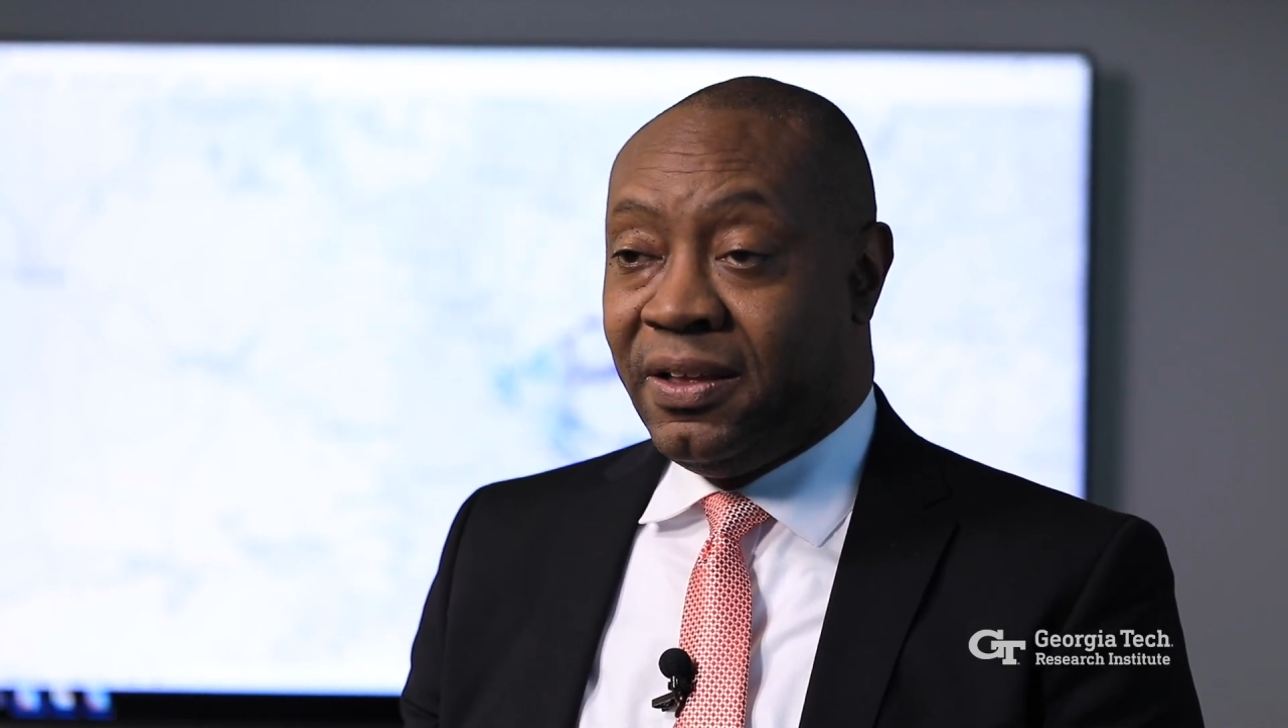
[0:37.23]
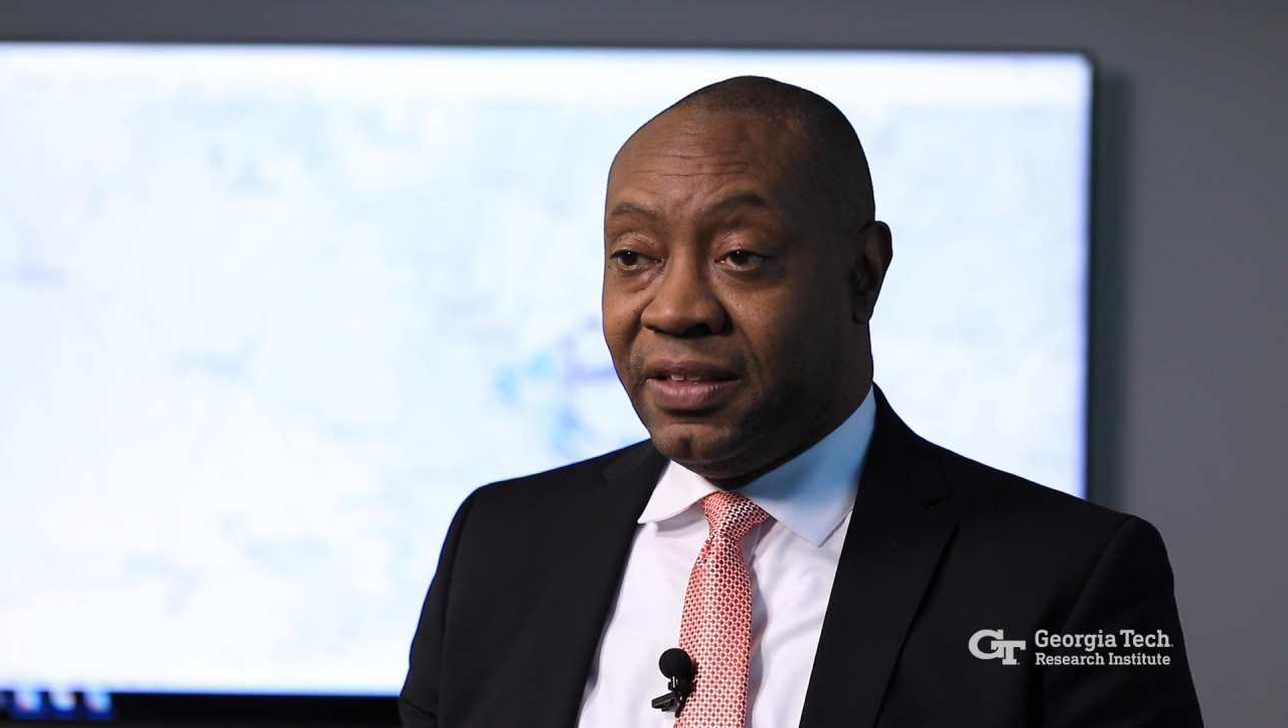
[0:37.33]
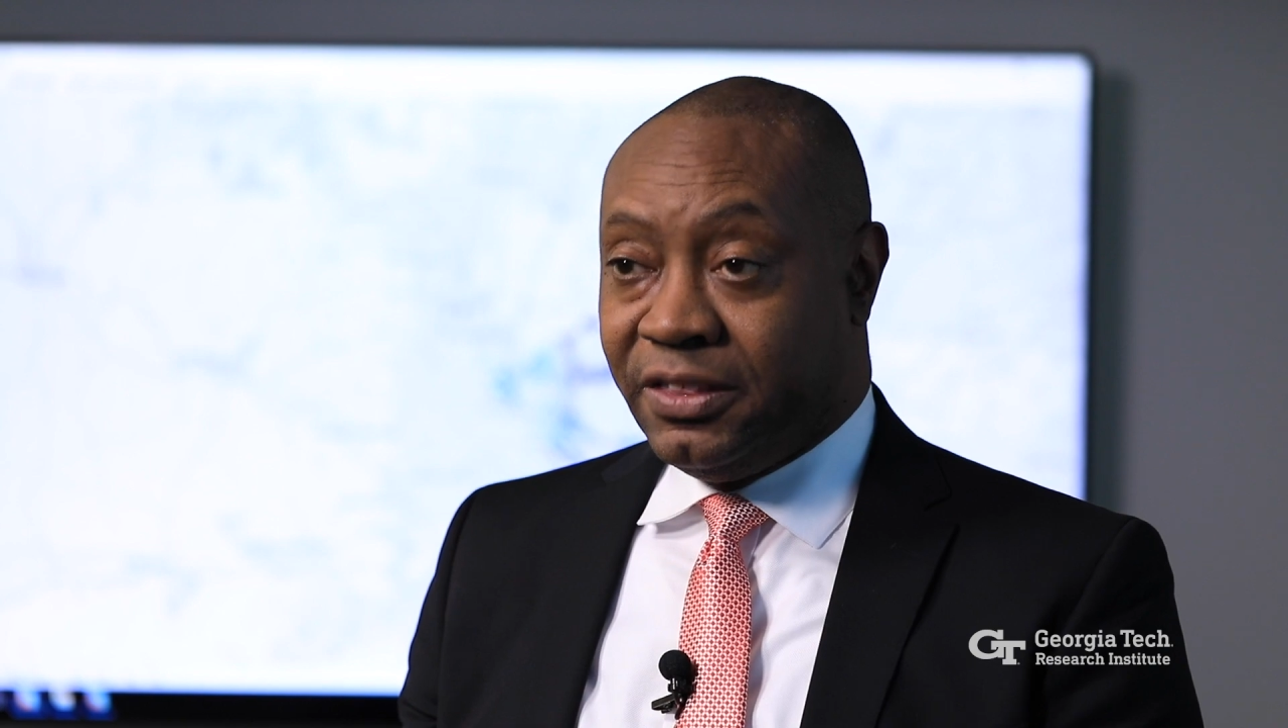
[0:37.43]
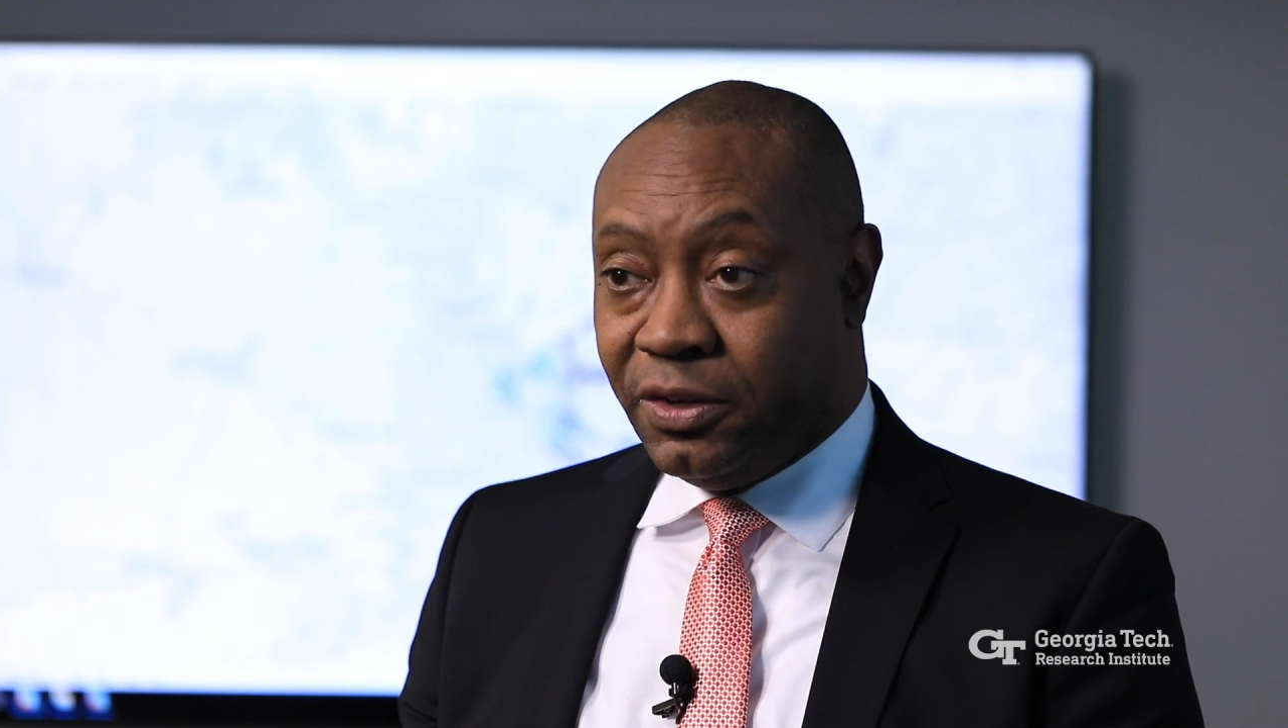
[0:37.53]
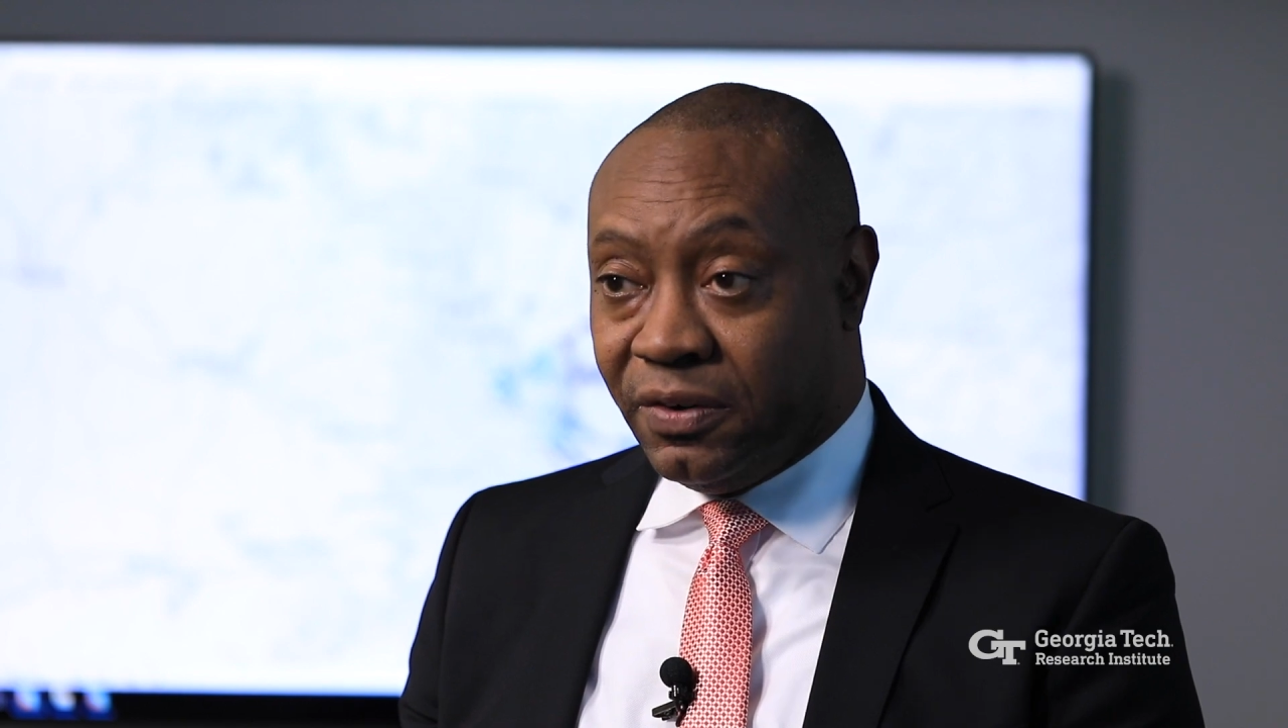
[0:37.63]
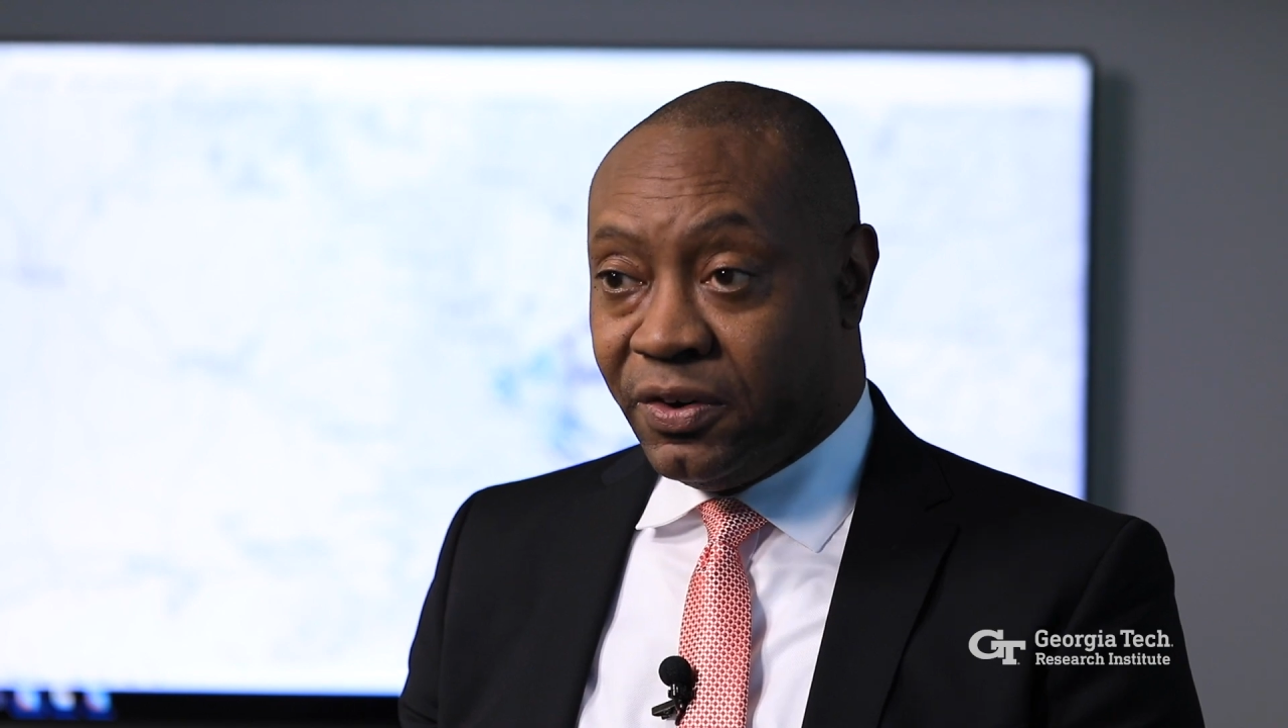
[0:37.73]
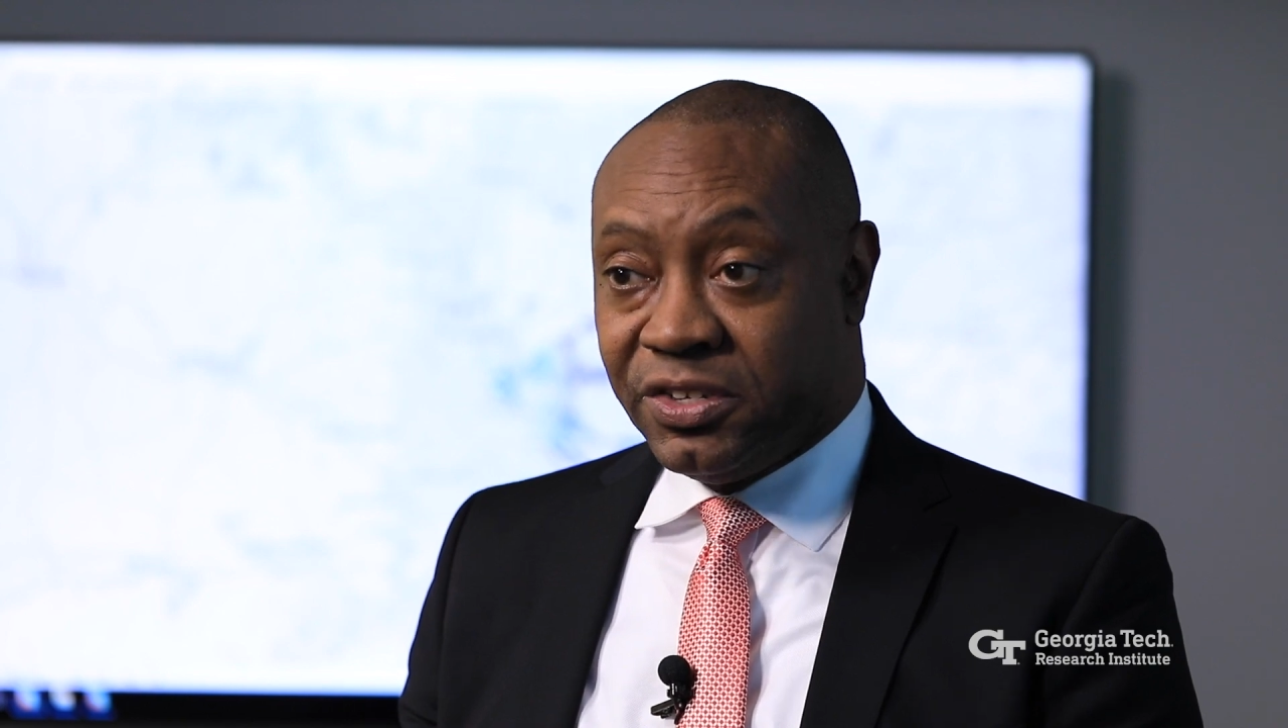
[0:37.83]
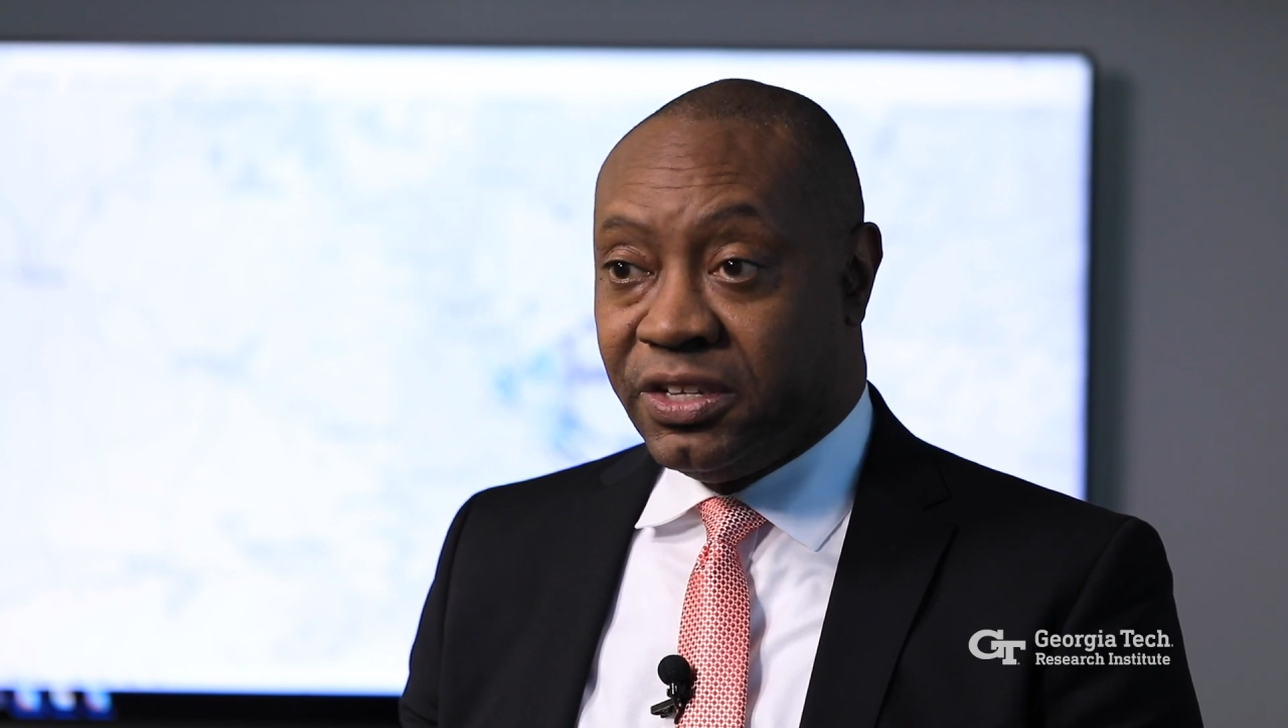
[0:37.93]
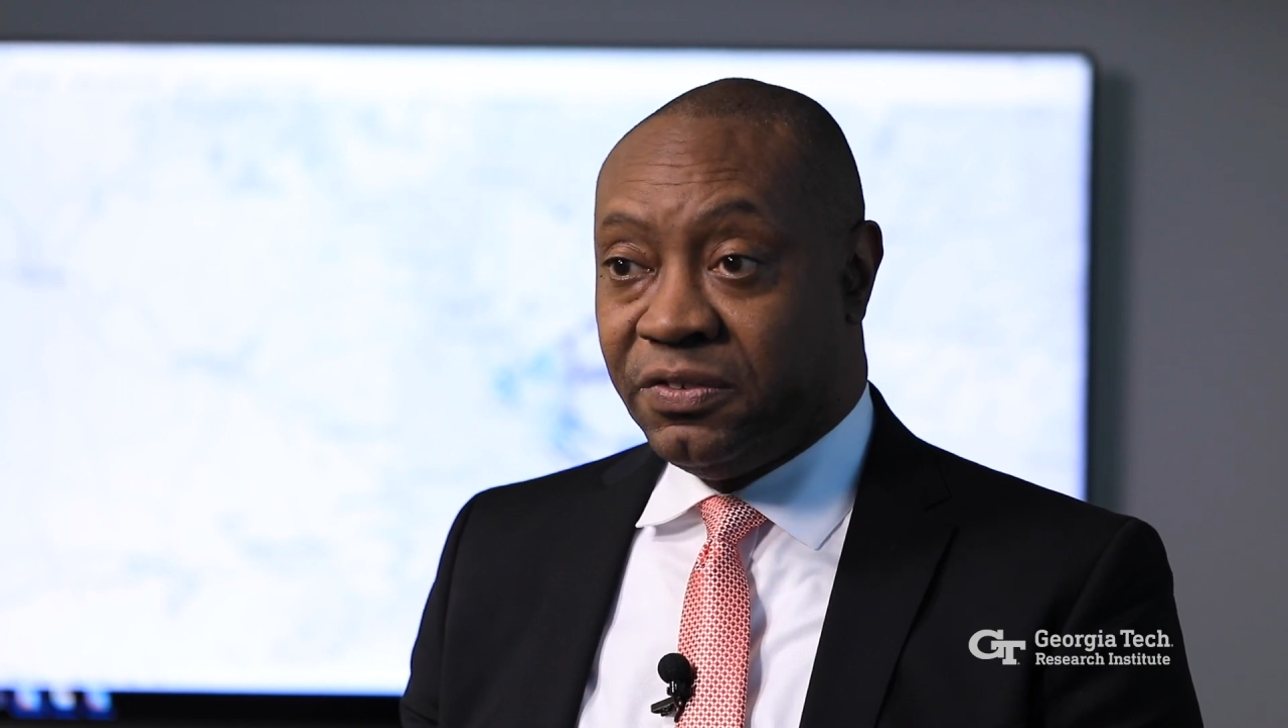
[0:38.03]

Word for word: that the University